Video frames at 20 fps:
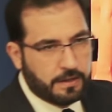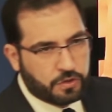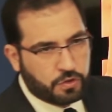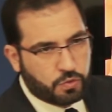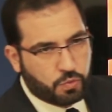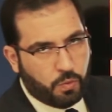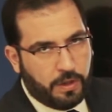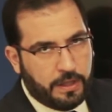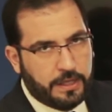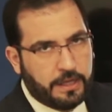
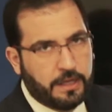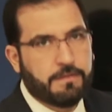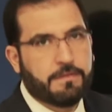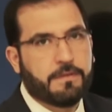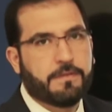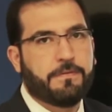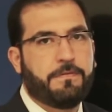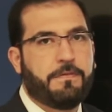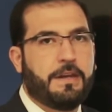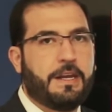swelling
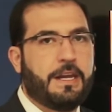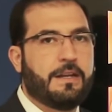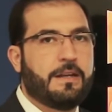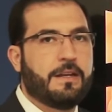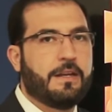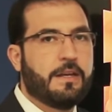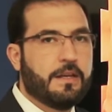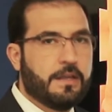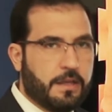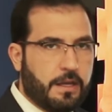of your
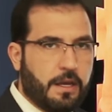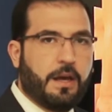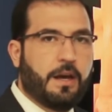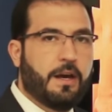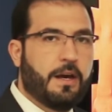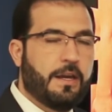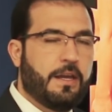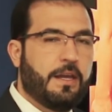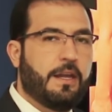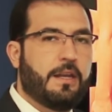feet,
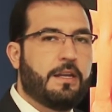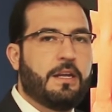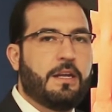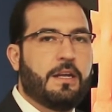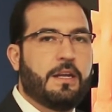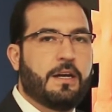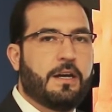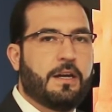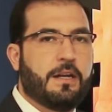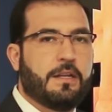
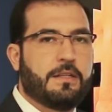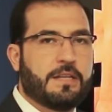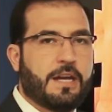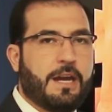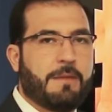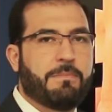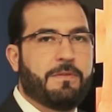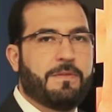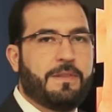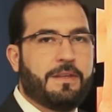any
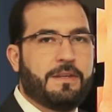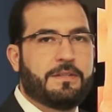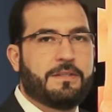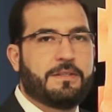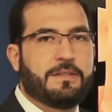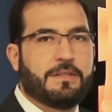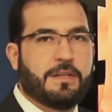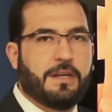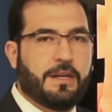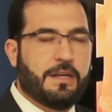type of
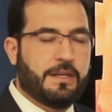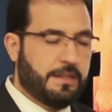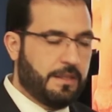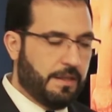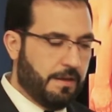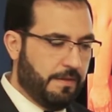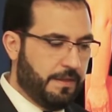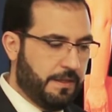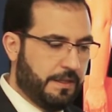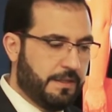these
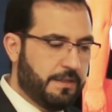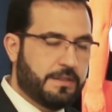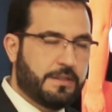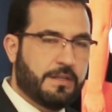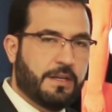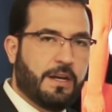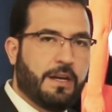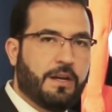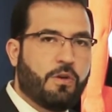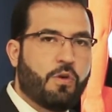
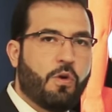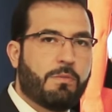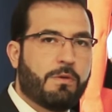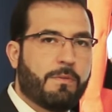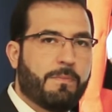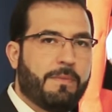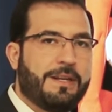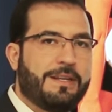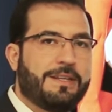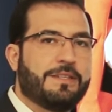
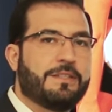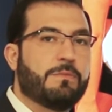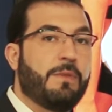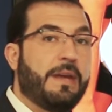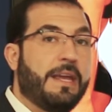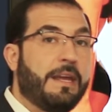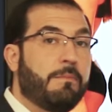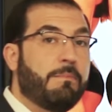comorbidities